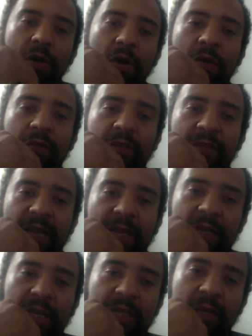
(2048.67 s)
of the
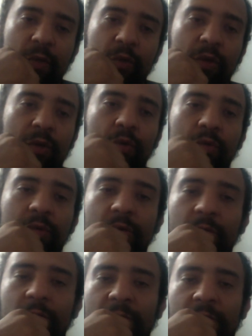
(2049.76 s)
technique that you're going to go
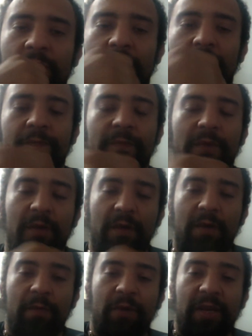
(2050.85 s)
through. Um, yeah.
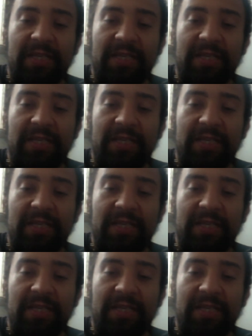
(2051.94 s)
But at the